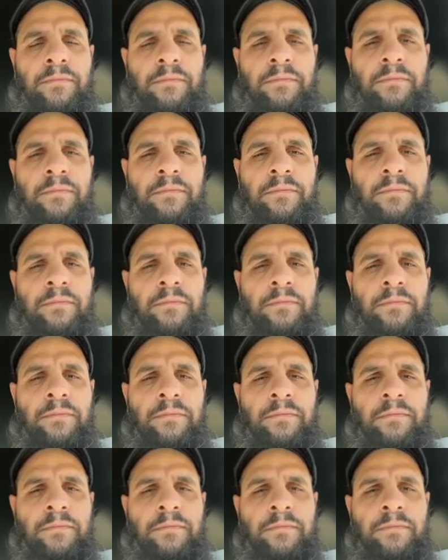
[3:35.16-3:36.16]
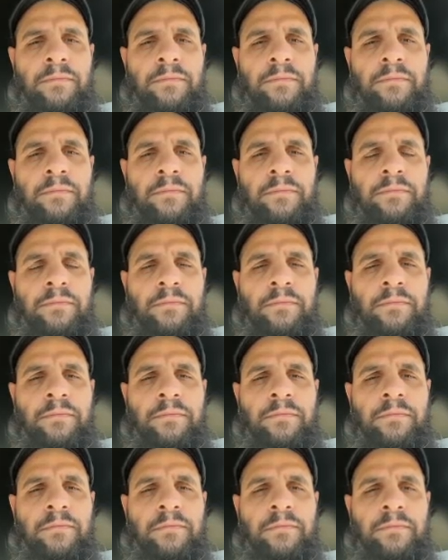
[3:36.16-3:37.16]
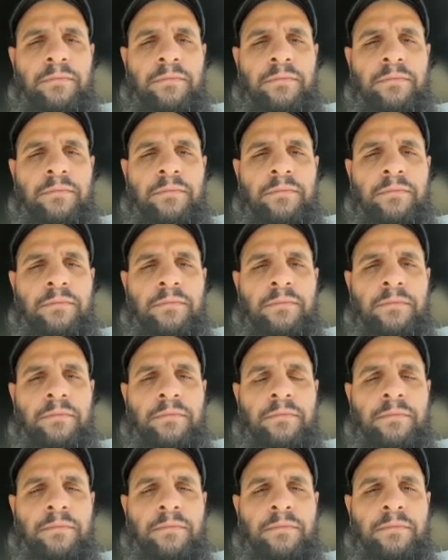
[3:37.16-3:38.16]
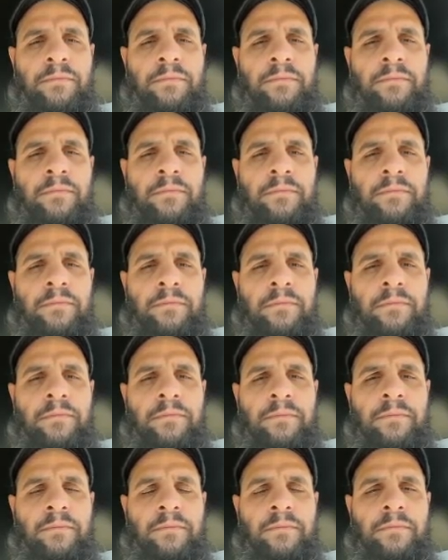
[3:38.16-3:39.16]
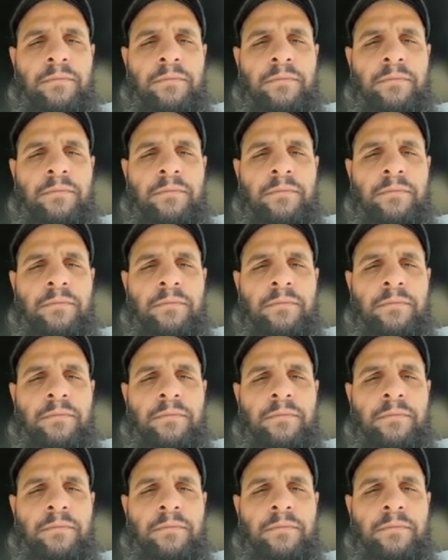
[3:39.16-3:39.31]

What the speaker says: The person shown says nothing.